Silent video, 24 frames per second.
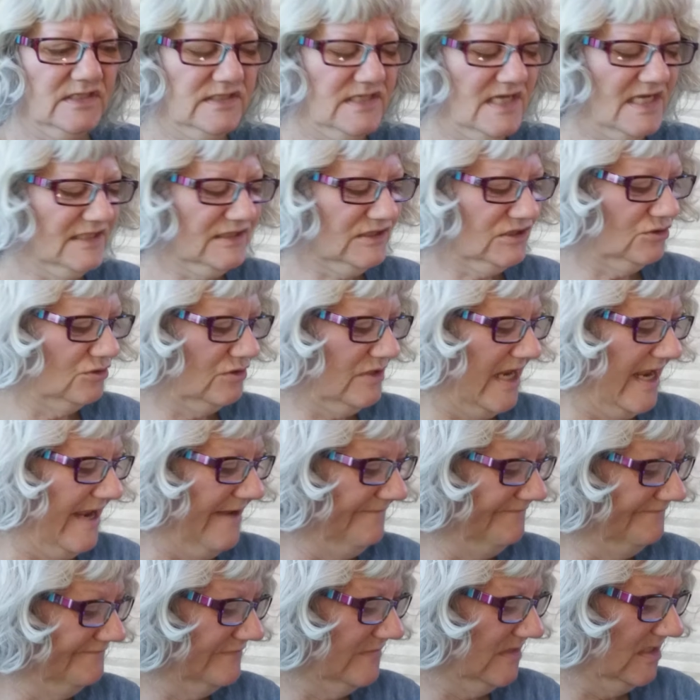
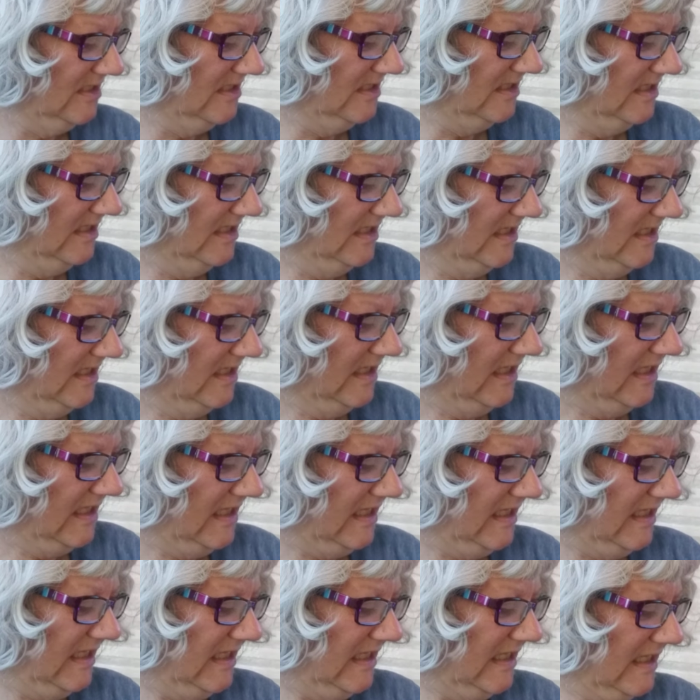yesterday.
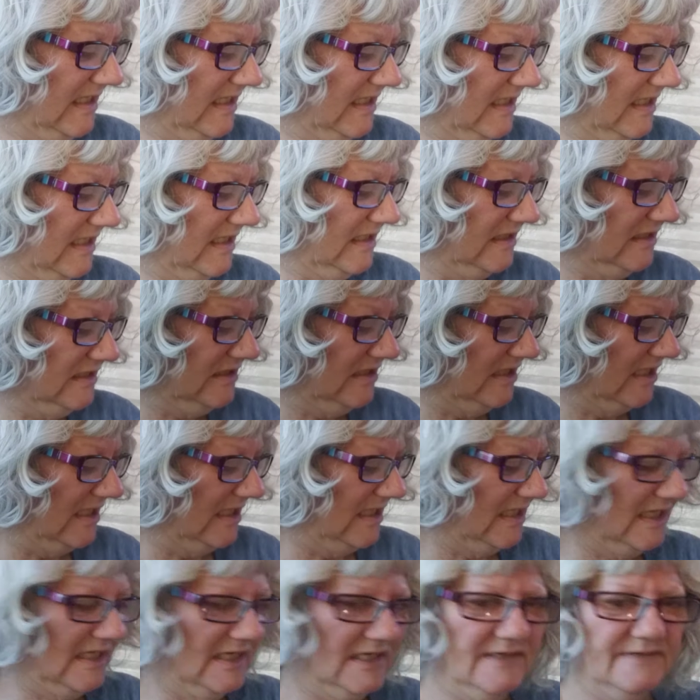And
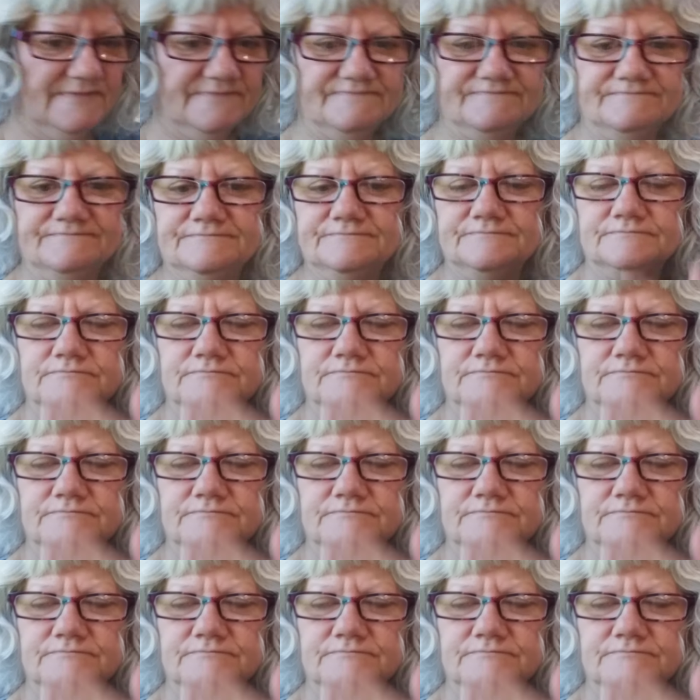um,